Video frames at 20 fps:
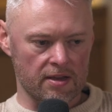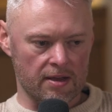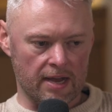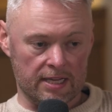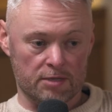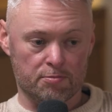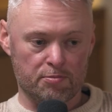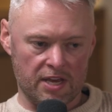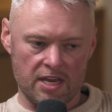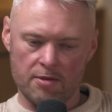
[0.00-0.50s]

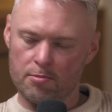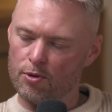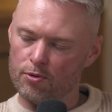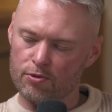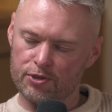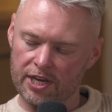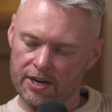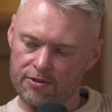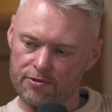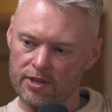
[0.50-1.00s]
as people
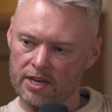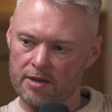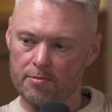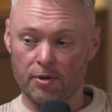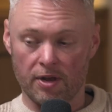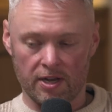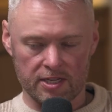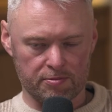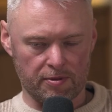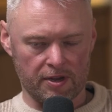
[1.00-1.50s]
generally,
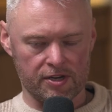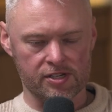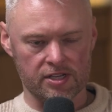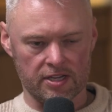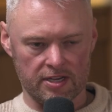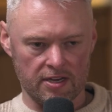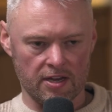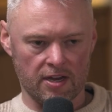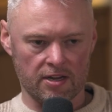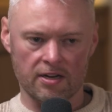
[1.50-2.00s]
but
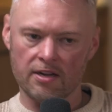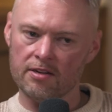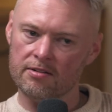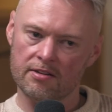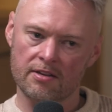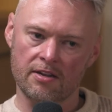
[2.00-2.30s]
especially, I